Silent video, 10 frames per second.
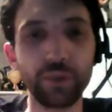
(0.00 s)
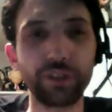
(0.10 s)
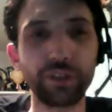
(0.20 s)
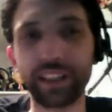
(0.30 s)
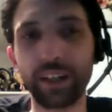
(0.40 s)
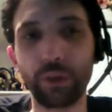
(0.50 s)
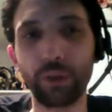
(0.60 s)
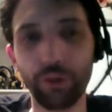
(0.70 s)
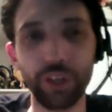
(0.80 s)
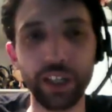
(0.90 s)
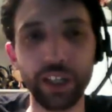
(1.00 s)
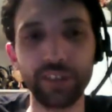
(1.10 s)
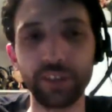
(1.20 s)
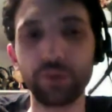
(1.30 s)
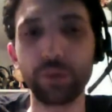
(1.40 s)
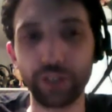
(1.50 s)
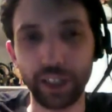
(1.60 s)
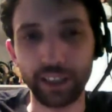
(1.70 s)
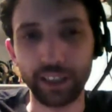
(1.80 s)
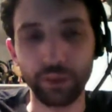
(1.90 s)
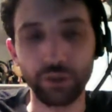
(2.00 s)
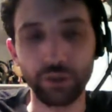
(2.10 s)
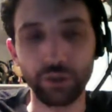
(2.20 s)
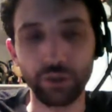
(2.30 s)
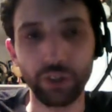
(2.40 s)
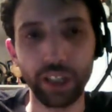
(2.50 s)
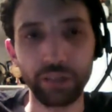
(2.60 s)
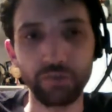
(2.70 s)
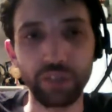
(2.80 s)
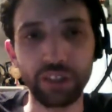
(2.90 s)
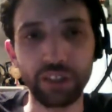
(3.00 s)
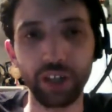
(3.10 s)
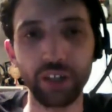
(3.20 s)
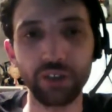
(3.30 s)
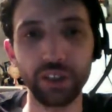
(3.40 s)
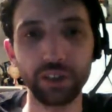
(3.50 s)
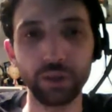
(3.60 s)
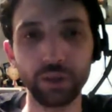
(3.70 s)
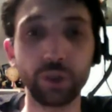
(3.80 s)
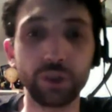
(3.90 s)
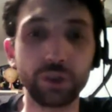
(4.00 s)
Crackdown 3, it seems to be Crackdown. So are they restarting it or?